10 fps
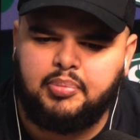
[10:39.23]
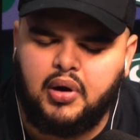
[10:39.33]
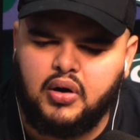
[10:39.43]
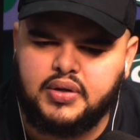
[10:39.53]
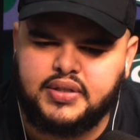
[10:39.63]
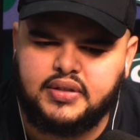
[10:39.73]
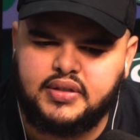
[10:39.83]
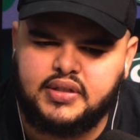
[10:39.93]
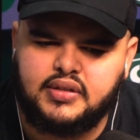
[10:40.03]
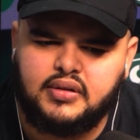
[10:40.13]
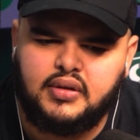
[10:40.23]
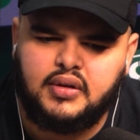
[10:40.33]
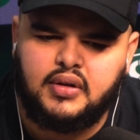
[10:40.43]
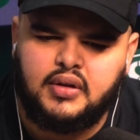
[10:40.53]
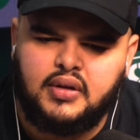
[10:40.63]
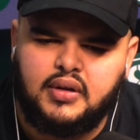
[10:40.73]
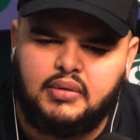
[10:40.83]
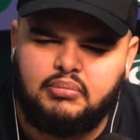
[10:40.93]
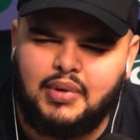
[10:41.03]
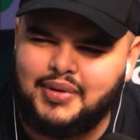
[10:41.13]
Parsons.
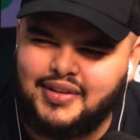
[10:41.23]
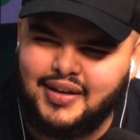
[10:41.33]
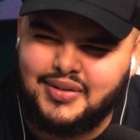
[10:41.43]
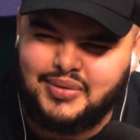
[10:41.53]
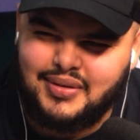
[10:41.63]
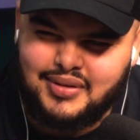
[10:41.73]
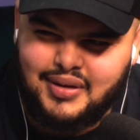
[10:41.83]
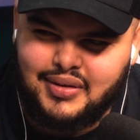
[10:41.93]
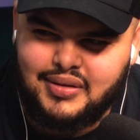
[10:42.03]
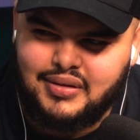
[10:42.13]
Maybe Diggs when he's healthy.